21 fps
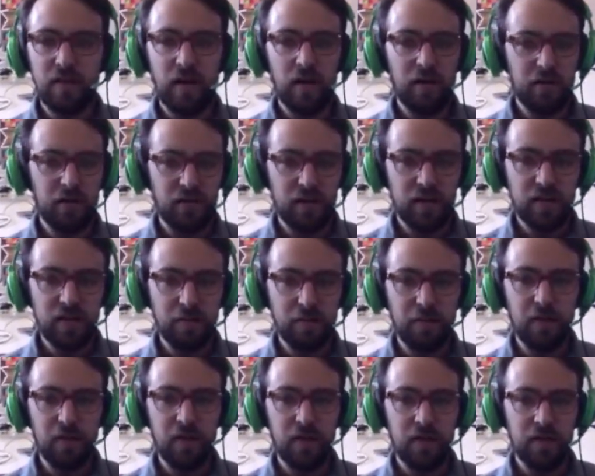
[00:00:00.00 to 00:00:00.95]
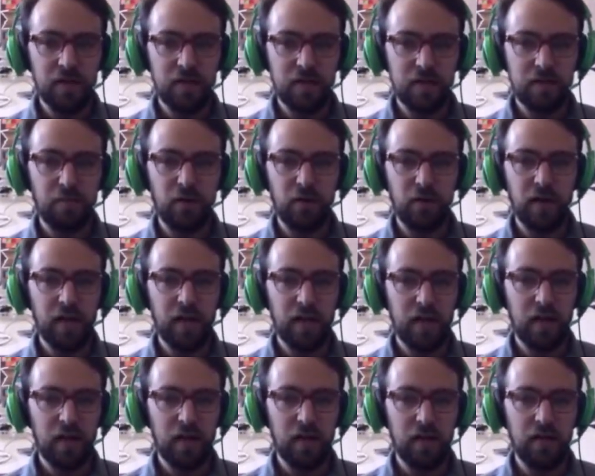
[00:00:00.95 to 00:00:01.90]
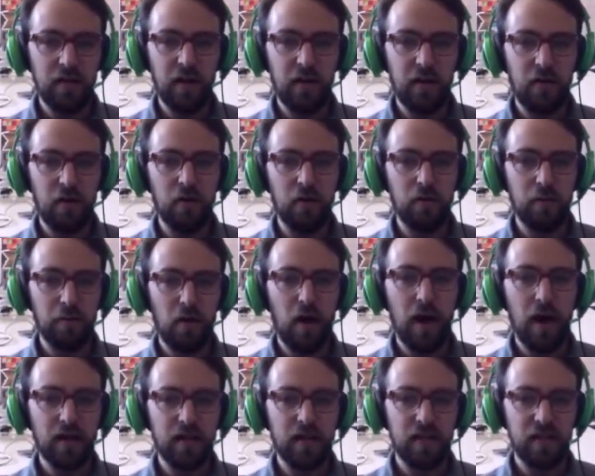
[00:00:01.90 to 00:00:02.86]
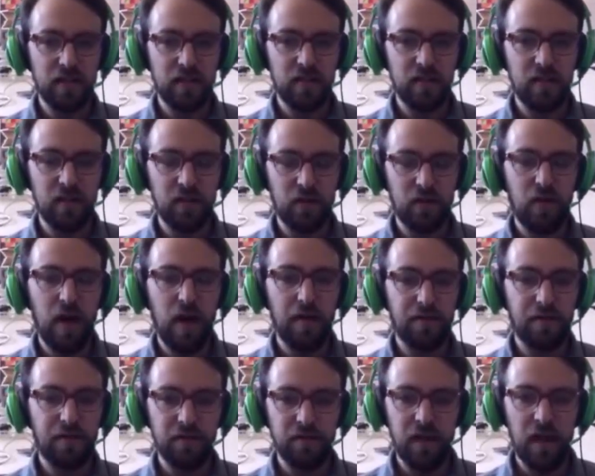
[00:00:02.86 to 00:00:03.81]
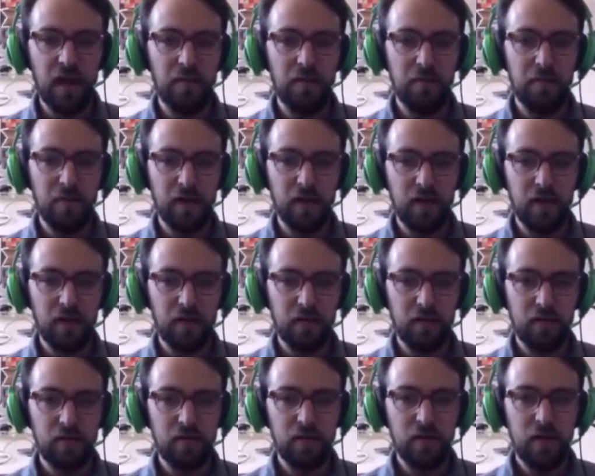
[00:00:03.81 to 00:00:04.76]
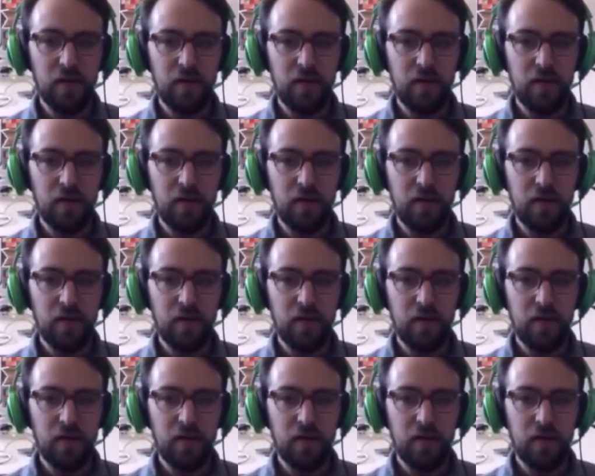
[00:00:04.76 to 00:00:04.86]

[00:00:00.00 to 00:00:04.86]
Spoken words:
other disciplines bringing kind of their own practice to the craft of game making.